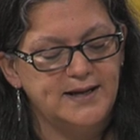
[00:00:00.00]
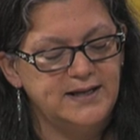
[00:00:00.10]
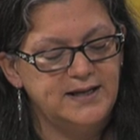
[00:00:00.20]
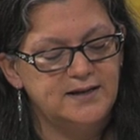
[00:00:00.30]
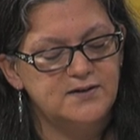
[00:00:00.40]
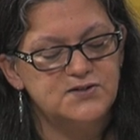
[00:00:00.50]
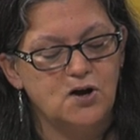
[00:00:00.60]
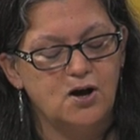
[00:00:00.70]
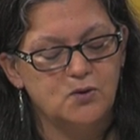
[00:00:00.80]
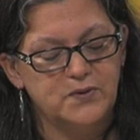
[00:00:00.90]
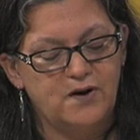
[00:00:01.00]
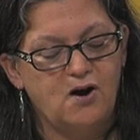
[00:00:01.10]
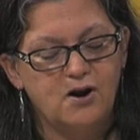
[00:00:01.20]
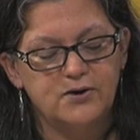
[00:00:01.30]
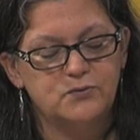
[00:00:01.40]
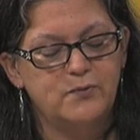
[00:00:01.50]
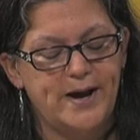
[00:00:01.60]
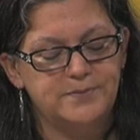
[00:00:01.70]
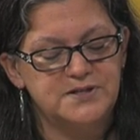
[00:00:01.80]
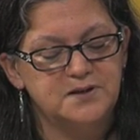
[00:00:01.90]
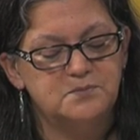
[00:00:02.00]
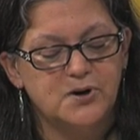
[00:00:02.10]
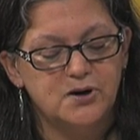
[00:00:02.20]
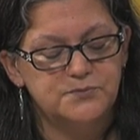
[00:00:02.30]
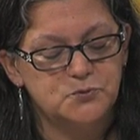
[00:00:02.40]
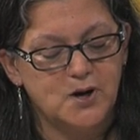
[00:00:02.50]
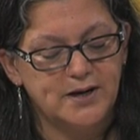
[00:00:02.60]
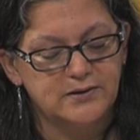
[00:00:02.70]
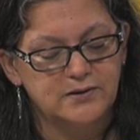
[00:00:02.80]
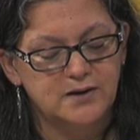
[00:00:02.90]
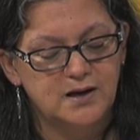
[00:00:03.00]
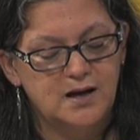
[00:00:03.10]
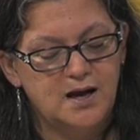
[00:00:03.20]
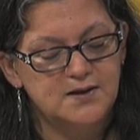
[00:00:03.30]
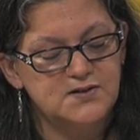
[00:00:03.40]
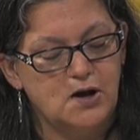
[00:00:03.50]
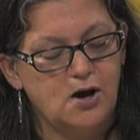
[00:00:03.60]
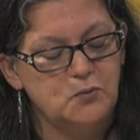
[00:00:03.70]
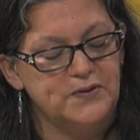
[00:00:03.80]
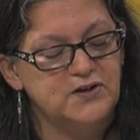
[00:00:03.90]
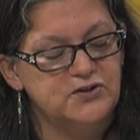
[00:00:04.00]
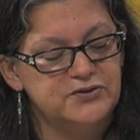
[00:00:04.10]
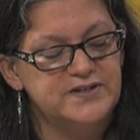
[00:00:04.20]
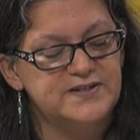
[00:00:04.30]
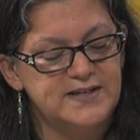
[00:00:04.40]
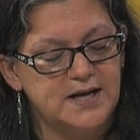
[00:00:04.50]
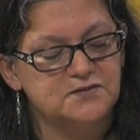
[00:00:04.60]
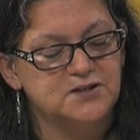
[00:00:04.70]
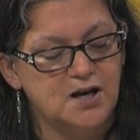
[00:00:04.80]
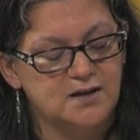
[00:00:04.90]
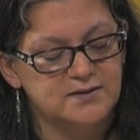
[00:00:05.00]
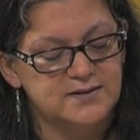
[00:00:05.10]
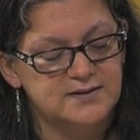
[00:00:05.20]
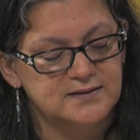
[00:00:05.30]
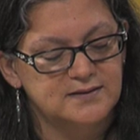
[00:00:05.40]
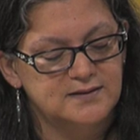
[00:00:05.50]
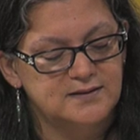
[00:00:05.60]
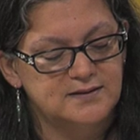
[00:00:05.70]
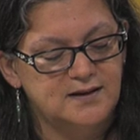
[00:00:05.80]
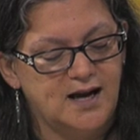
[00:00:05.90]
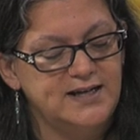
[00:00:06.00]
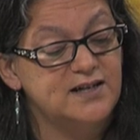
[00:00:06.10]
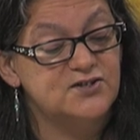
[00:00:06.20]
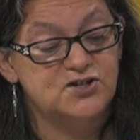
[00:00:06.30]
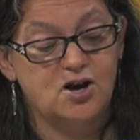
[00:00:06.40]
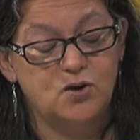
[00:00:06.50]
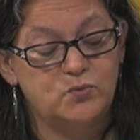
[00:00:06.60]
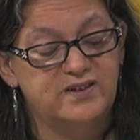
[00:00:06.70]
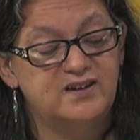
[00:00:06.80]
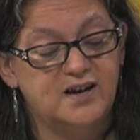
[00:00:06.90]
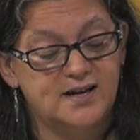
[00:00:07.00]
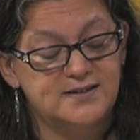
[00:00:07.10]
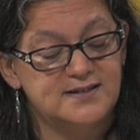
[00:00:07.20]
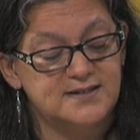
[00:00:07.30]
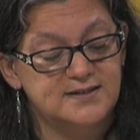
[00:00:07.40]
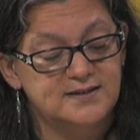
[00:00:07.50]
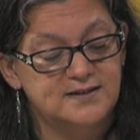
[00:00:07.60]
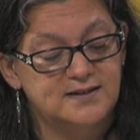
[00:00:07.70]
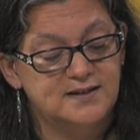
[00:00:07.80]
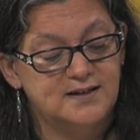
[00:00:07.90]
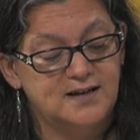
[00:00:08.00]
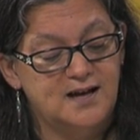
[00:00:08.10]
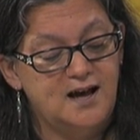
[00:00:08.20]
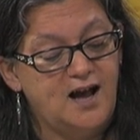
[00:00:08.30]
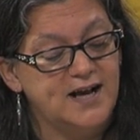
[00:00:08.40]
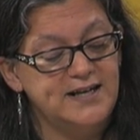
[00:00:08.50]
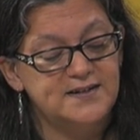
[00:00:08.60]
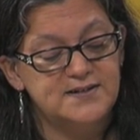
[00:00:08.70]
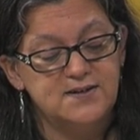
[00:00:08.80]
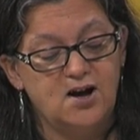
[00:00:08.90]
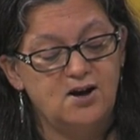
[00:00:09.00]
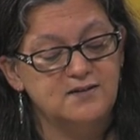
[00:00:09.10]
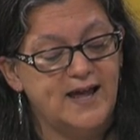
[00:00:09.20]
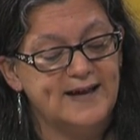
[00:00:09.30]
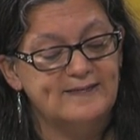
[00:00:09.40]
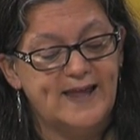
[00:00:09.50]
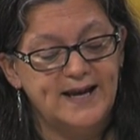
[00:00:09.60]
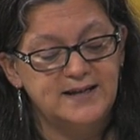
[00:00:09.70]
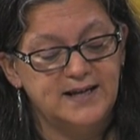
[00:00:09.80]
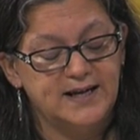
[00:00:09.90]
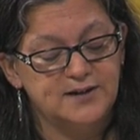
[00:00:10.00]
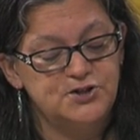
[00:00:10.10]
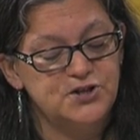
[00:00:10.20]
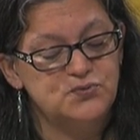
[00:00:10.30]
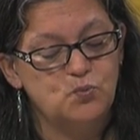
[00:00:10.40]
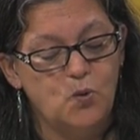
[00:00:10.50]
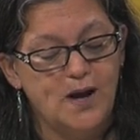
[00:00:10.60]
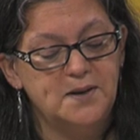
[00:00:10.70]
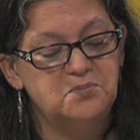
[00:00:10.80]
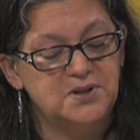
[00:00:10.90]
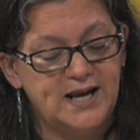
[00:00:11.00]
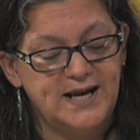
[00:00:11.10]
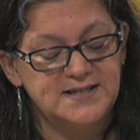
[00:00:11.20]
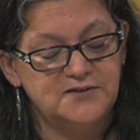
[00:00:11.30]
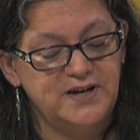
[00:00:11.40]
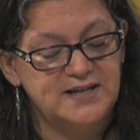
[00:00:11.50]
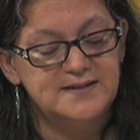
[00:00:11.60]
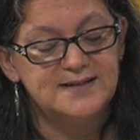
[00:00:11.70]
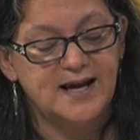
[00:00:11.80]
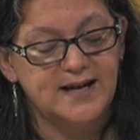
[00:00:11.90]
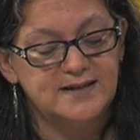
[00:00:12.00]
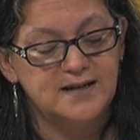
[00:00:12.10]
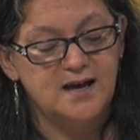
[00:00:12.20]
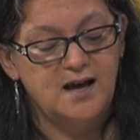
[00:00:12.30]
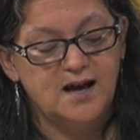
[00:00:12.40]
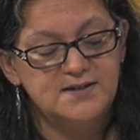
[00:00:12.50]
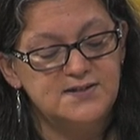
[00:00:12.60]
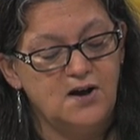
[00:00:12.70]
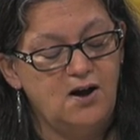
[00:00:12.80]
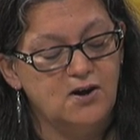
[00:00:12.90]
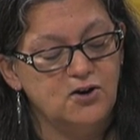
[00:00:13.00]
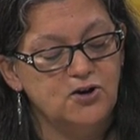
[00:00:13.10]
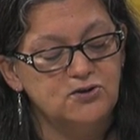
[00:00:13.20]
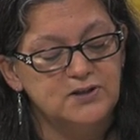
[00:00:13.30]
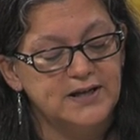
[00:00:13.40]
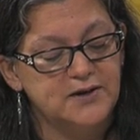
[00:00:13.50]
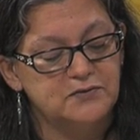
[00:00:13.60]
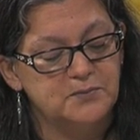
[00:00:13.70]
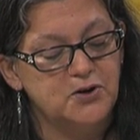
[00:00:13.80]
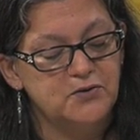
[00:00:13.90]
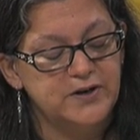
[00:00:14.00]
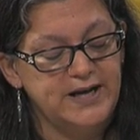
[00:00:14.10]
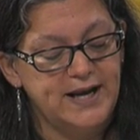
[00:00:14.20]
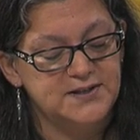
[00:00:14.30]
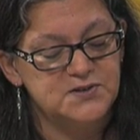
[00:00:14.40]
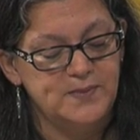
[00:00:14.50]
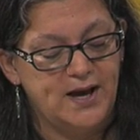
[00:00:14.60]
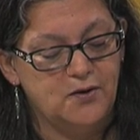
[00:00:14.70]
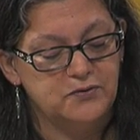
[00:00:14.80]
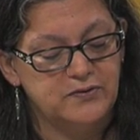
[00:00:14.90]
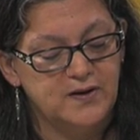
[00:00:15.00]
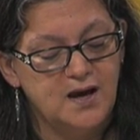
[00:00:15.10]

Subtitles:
I need a song with a heart wrapped in barbed wire, a song with a good set of lungs. I need a song with guts. I need a song like lightning, just one blaze of insight, a song hurtling from hurricane's mouth,